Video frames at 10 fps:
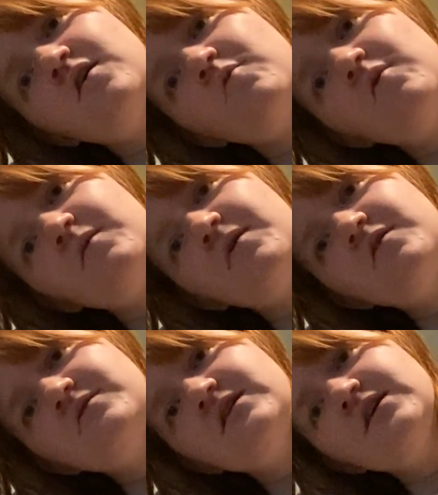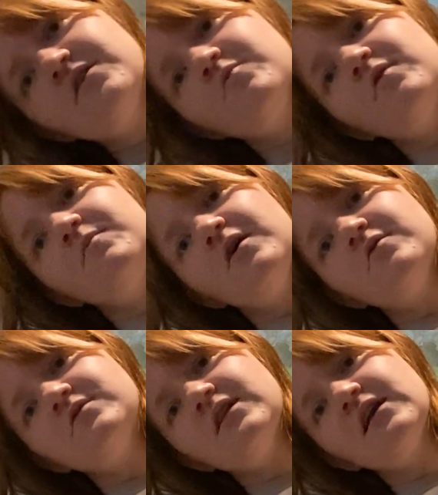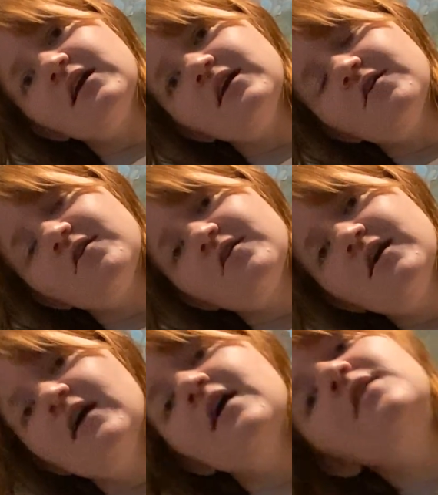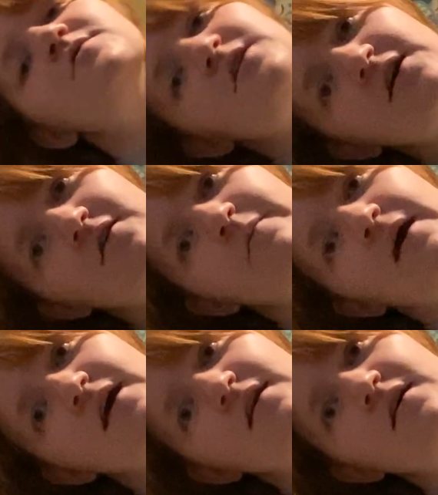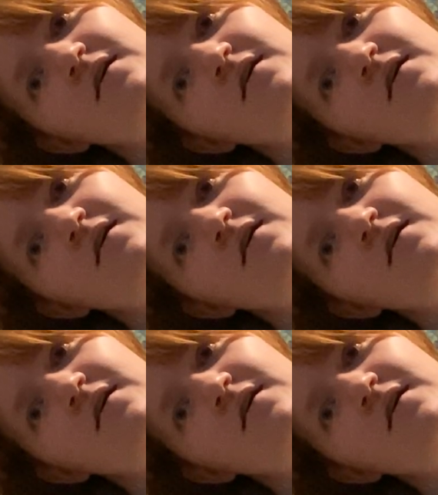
one post here, and one post like here. I was laying on a bed,